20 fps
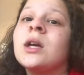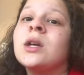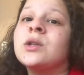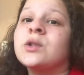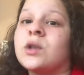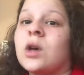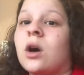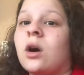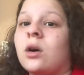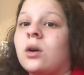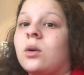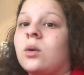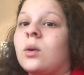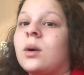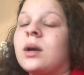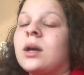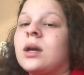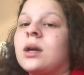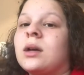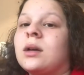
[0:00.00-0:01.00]
so
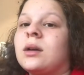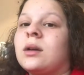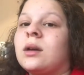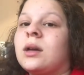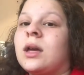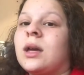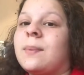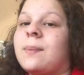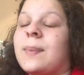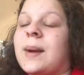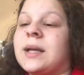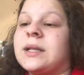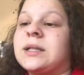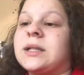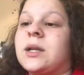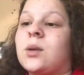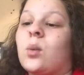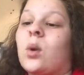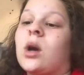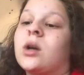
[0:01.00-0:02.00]
it
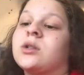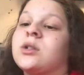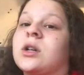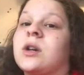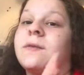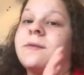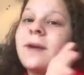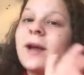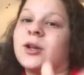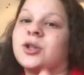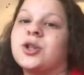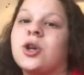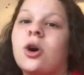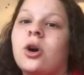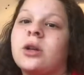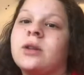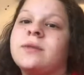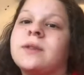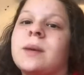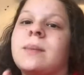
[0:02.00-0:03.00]
basically works like a
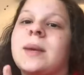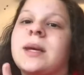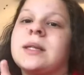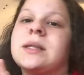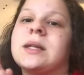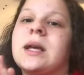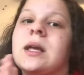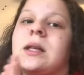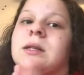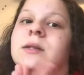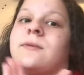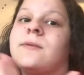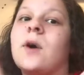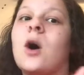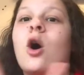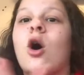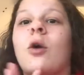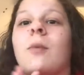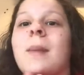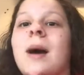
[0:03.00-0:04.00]
flashcard, if that makes sense.
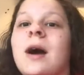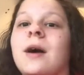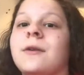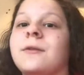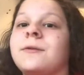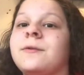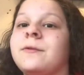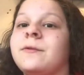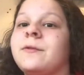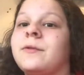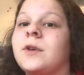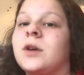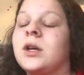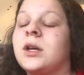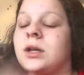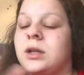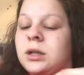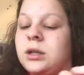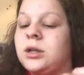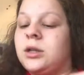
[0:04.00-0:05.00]
Photomath,
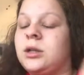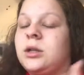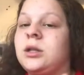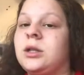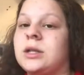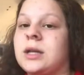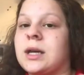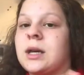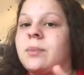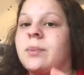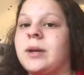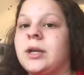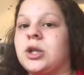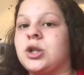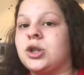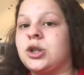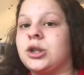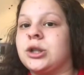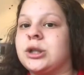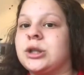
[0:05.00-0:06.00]
you take a
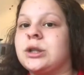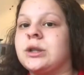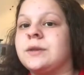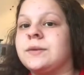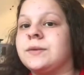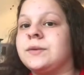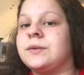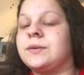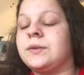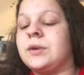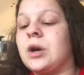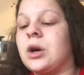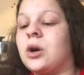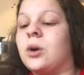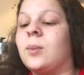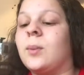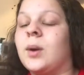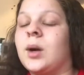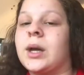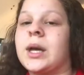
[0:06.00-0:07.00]
picture of your
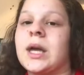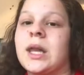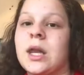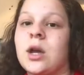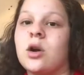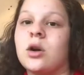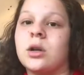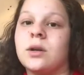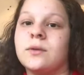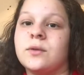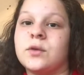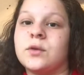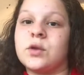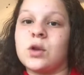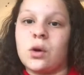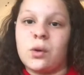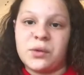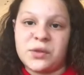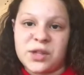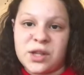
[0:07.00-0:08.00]
homework and it kind of
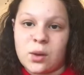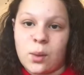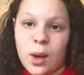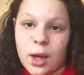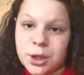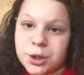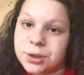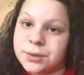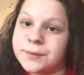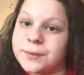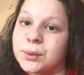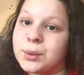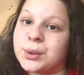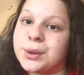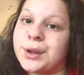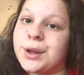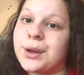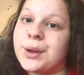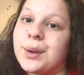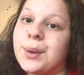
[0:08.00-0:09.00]
solves the equation for
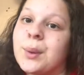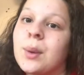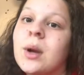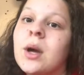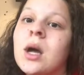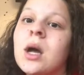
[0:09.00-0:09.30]
you.